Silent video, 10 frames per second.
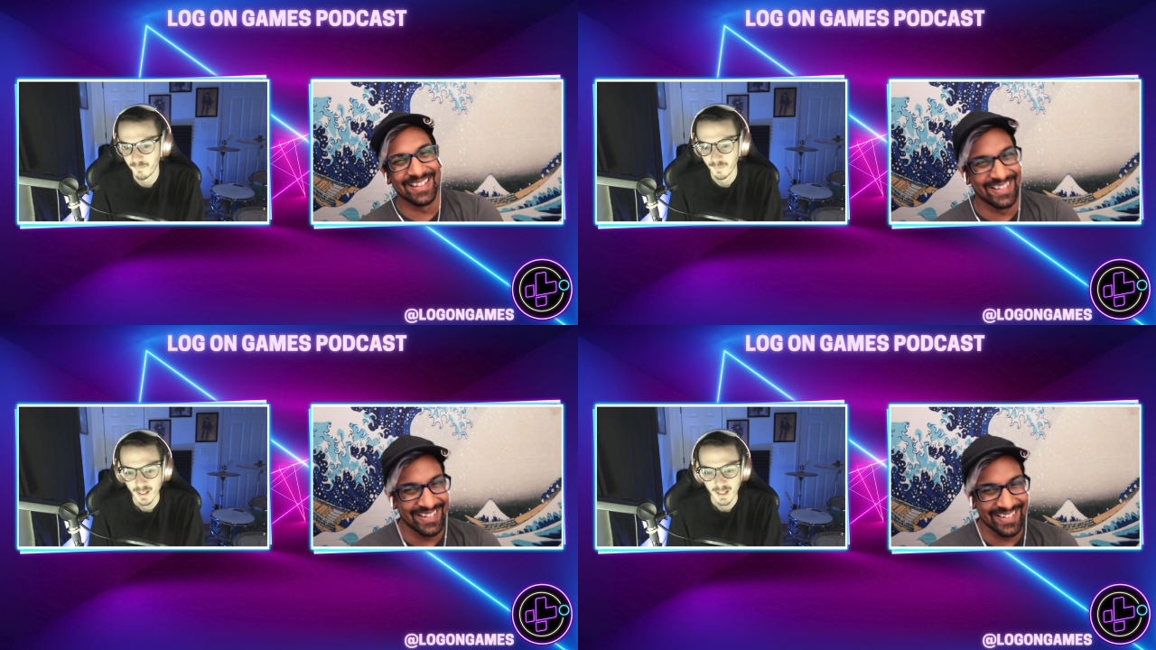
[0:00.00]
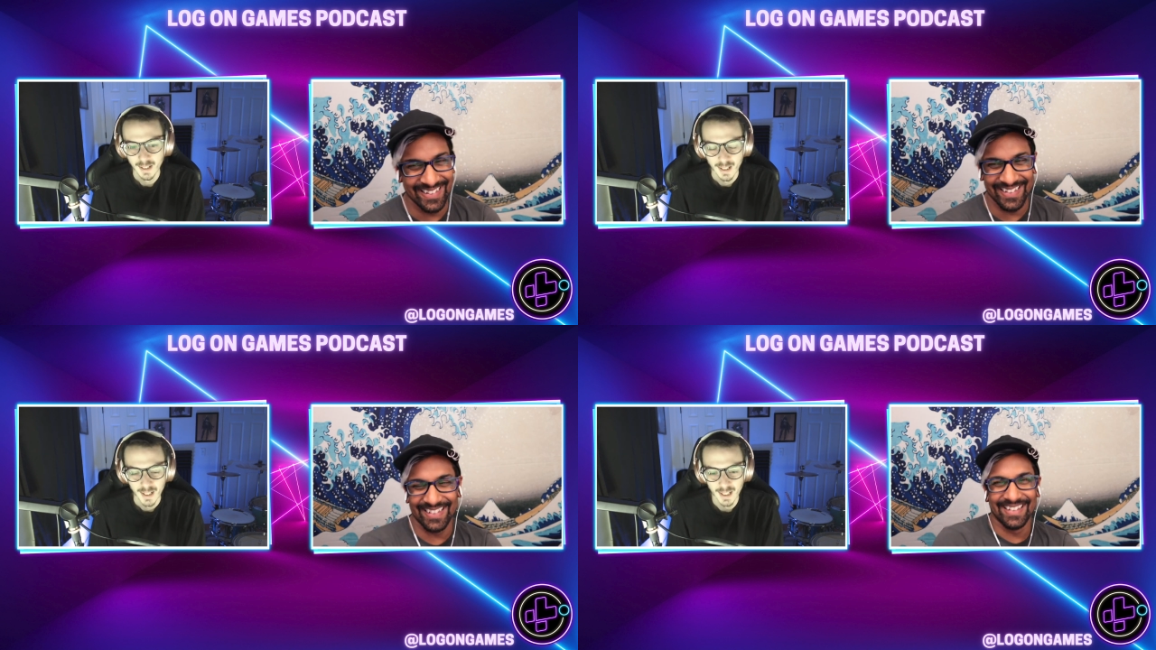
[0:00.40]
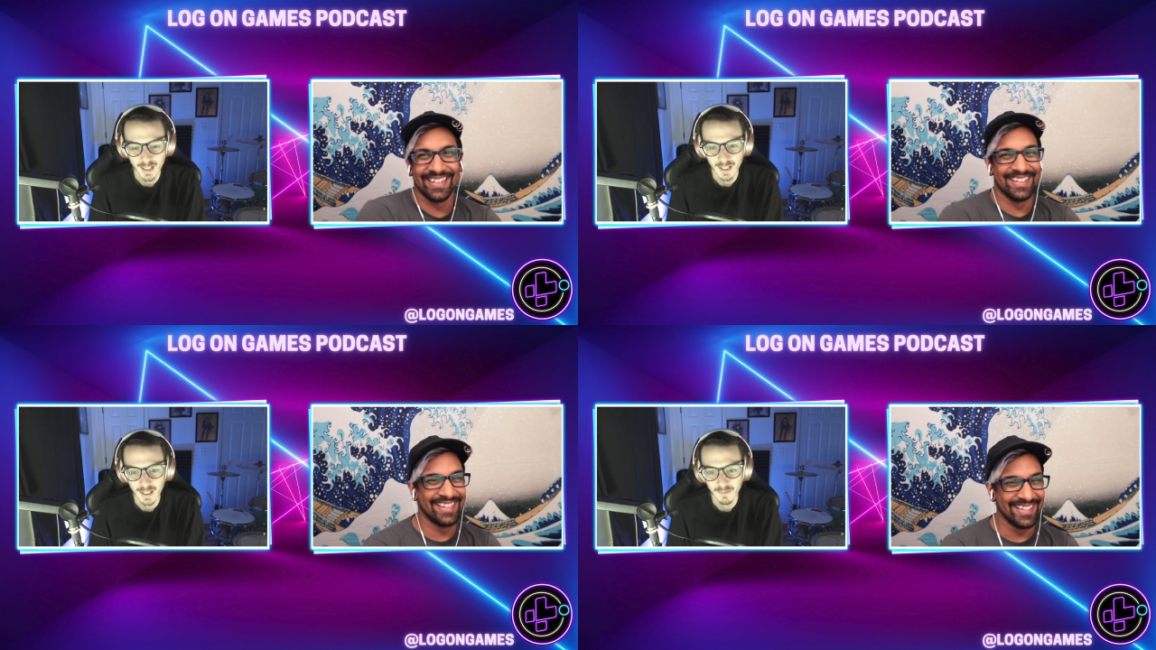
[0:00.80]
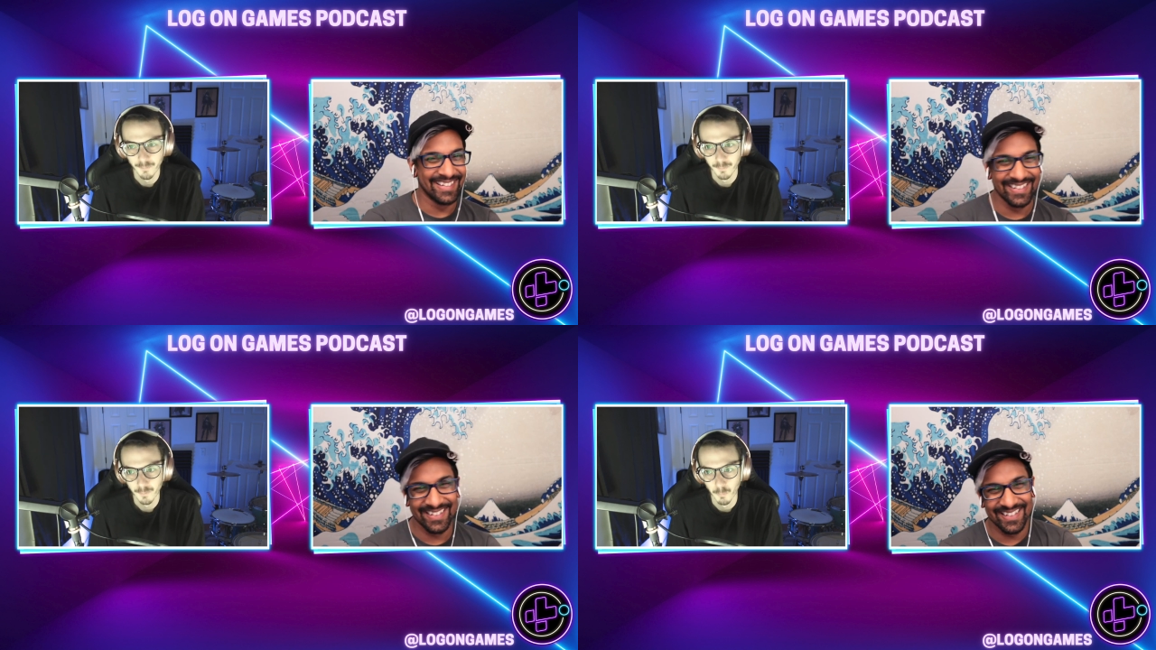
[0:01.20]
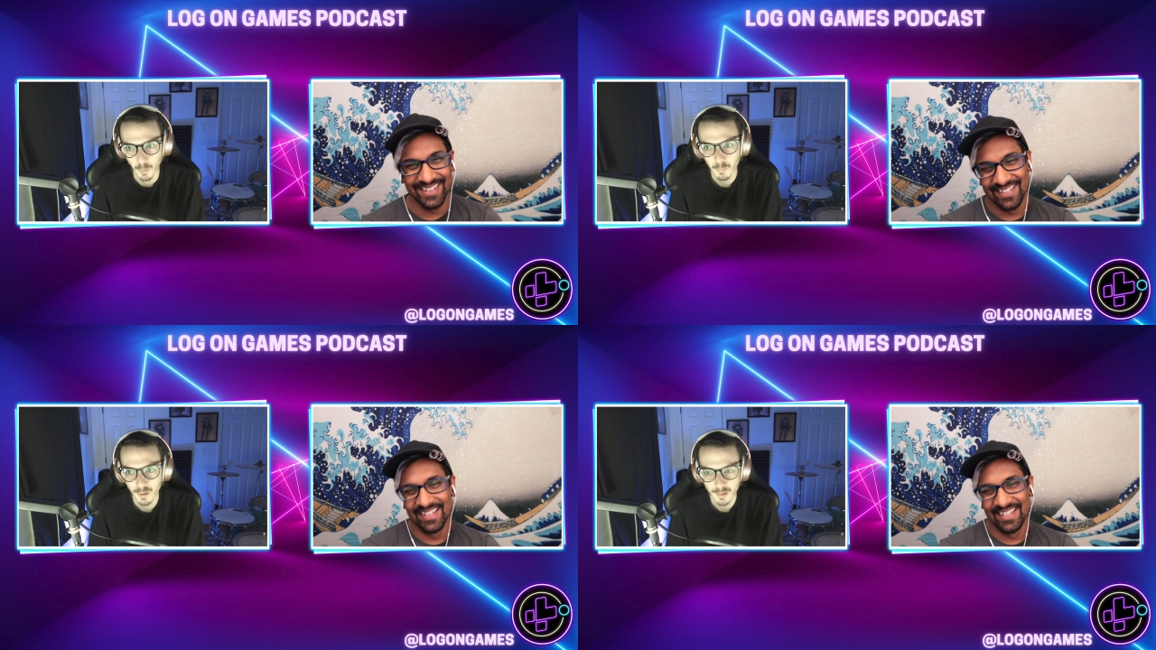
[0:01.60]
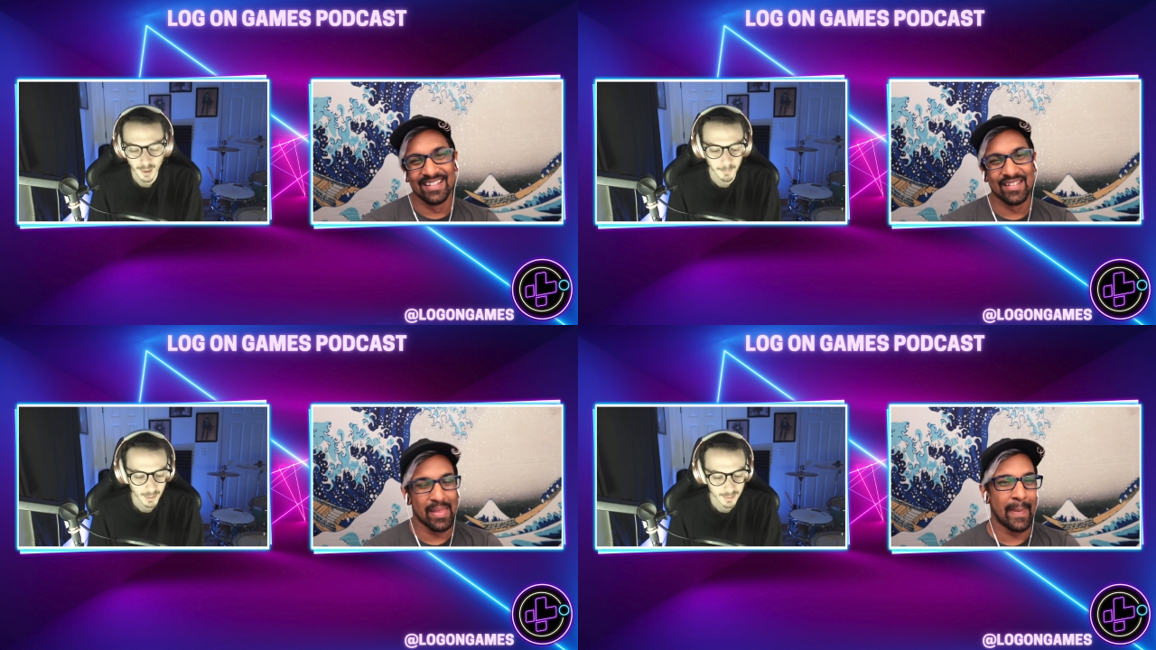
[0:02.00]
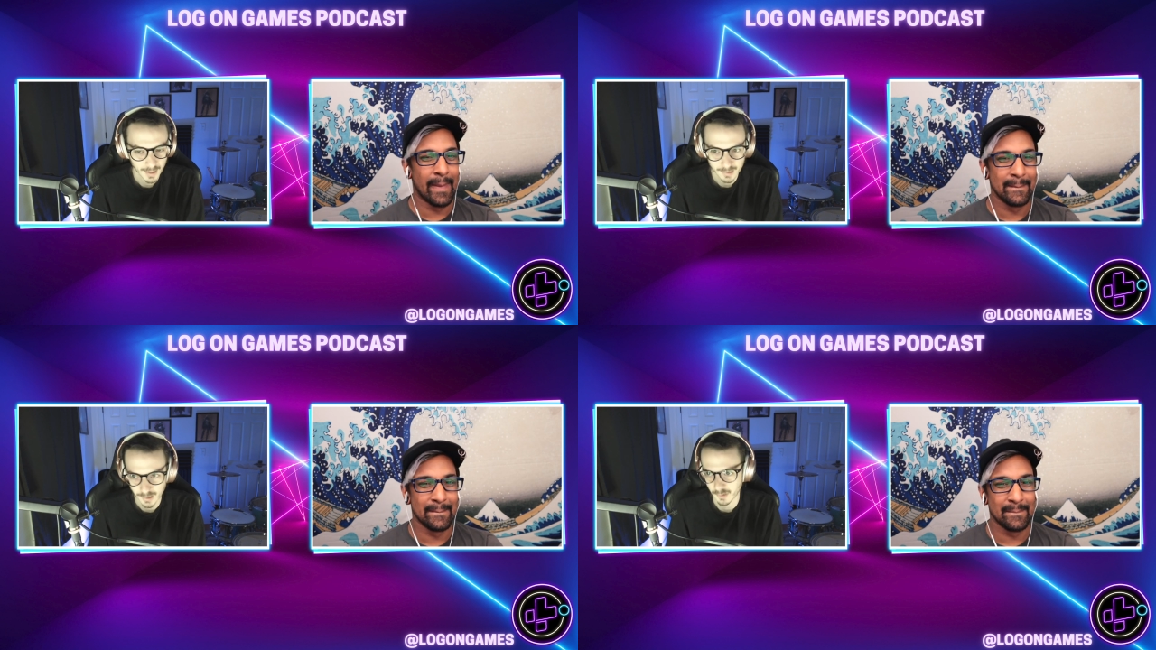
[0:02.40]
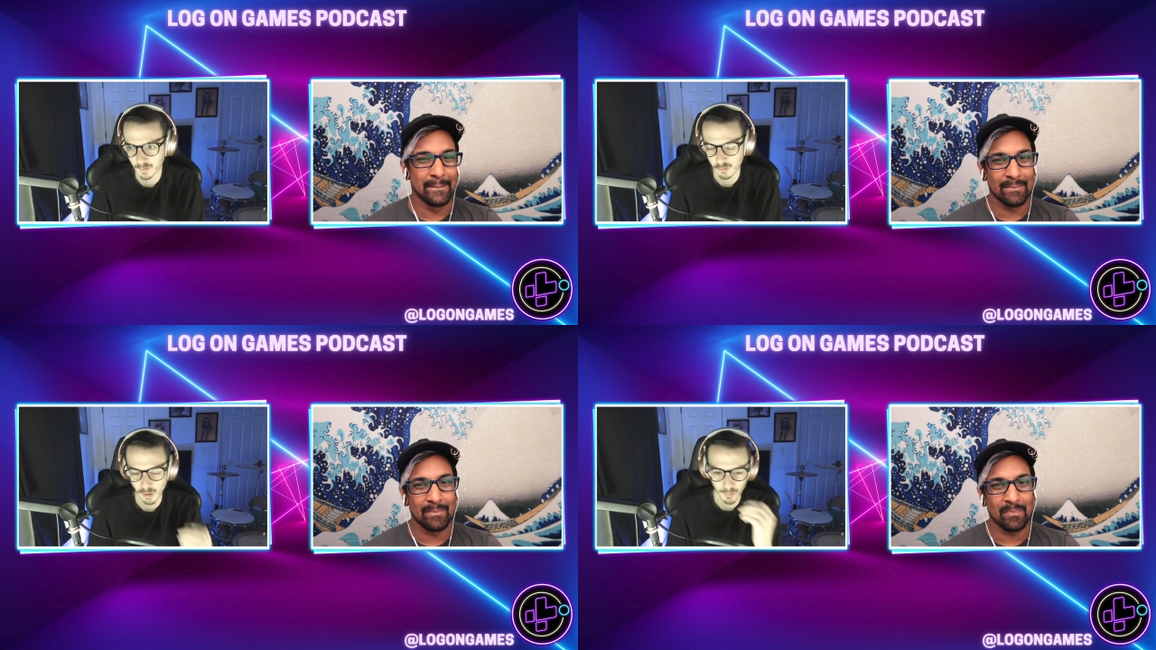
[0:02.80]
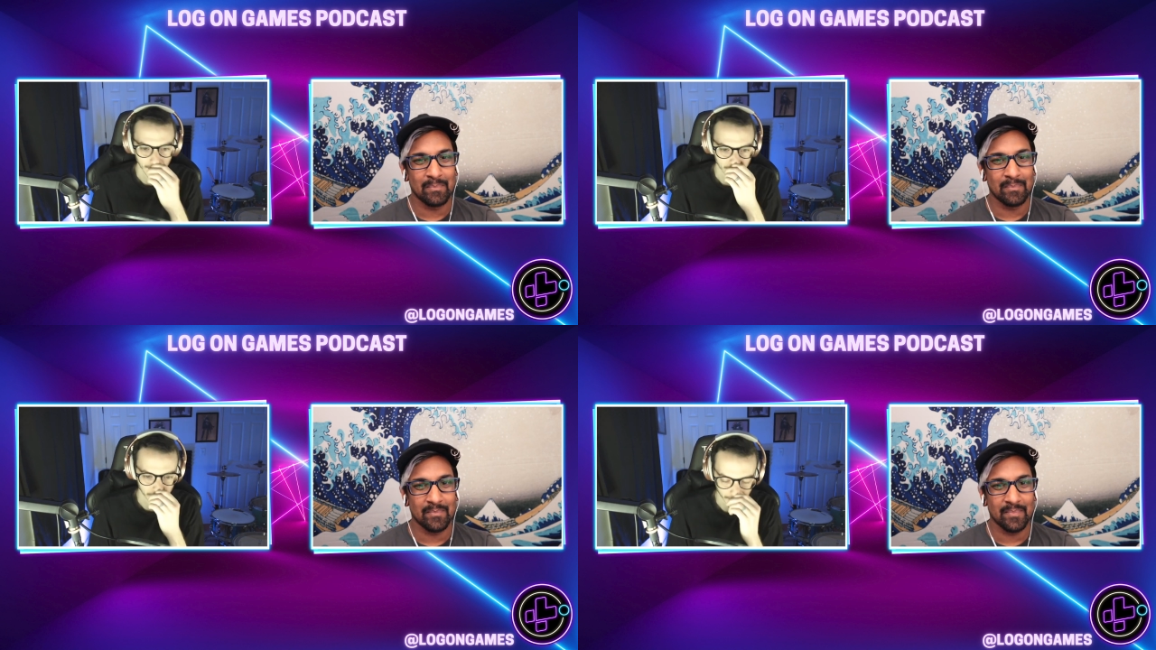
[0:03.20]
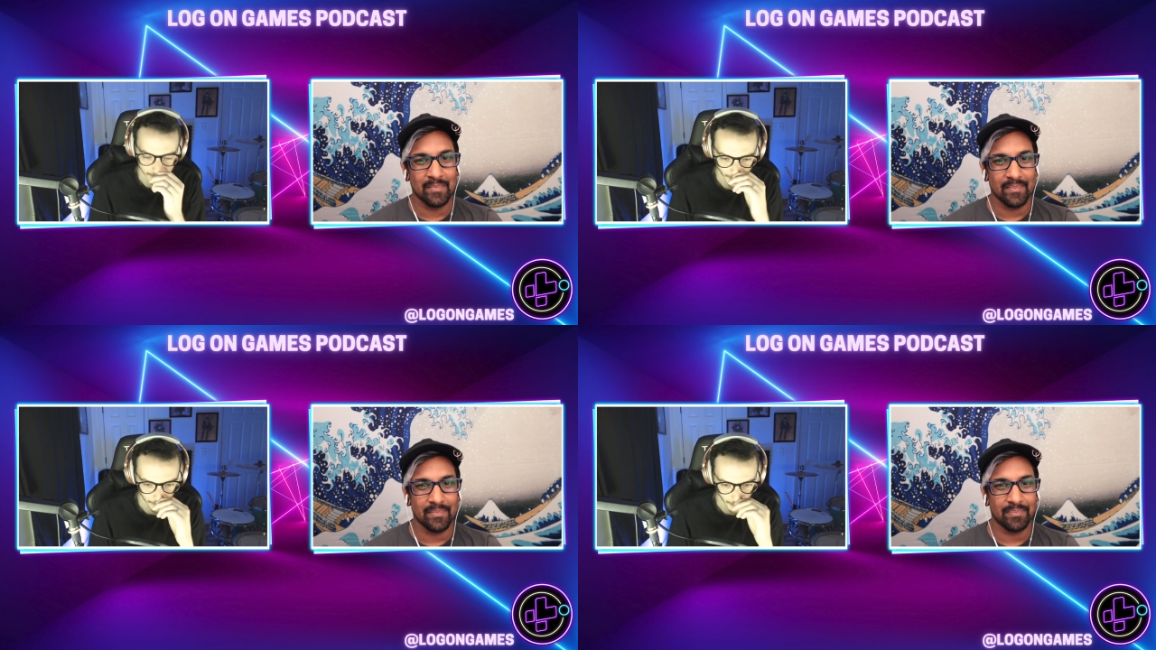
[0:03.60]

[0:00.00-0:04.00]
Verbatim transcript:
Speaker 1: if if what we're going to talk about next is showcases and stuff,